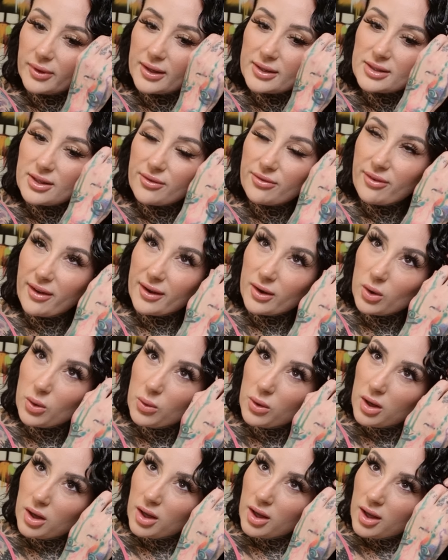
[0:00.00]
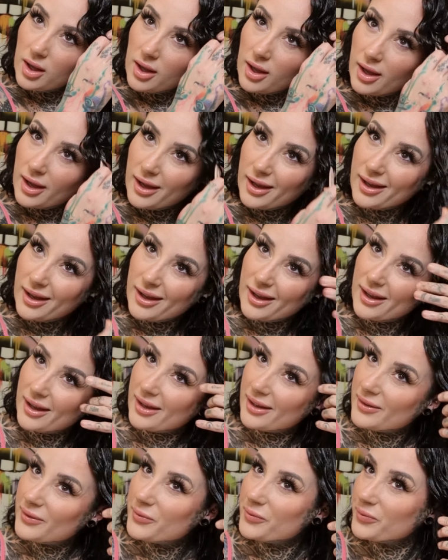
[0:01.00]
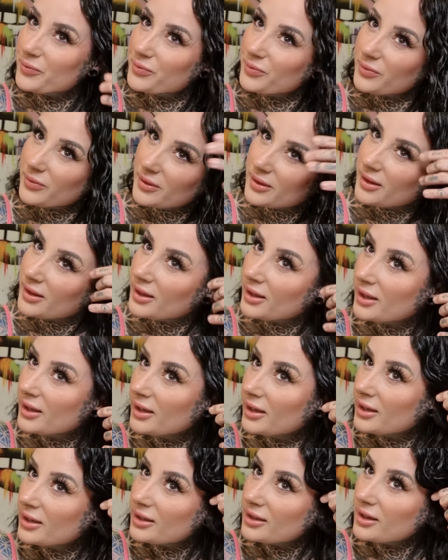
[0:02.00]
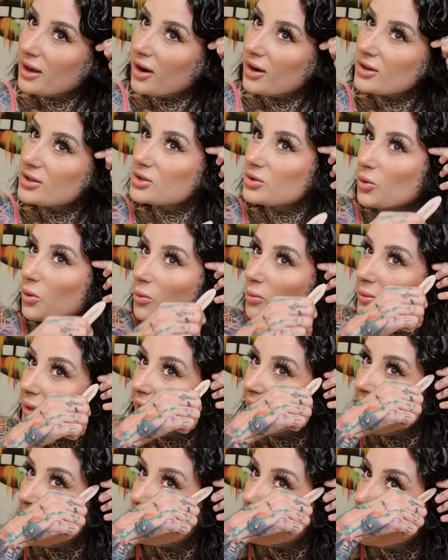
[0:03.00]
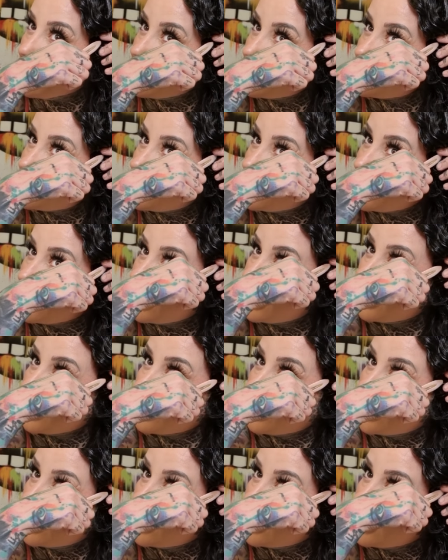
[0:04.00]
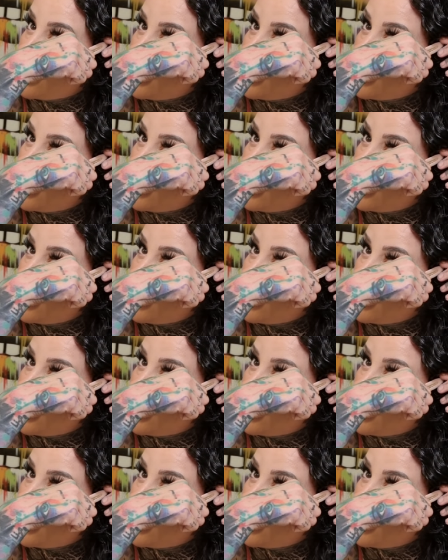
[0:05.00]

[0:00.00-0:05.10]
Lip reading: That's a fail. Kind of sculpt the hair basically.